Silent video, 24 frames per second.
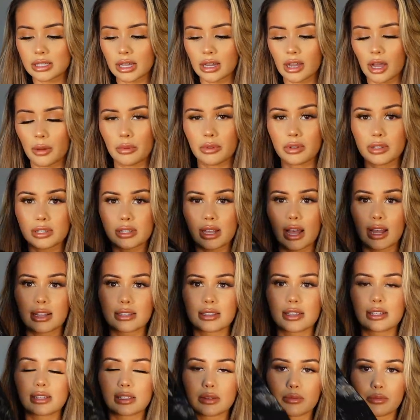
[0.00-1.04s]
a couple of
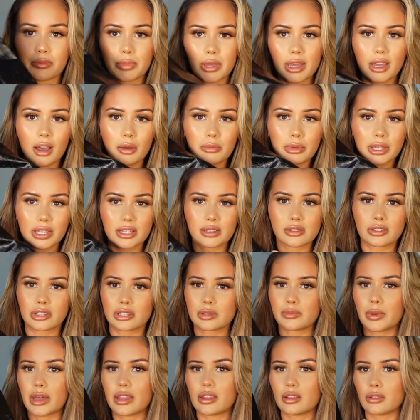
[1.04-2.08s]
sizes bigger because
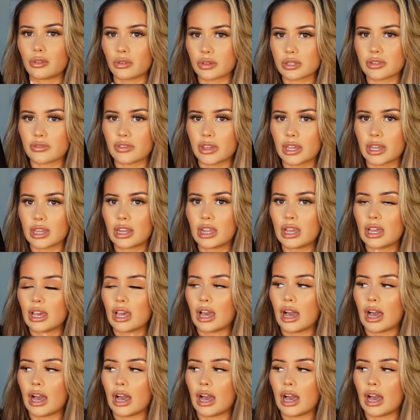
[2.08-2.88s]
just by the looks of it,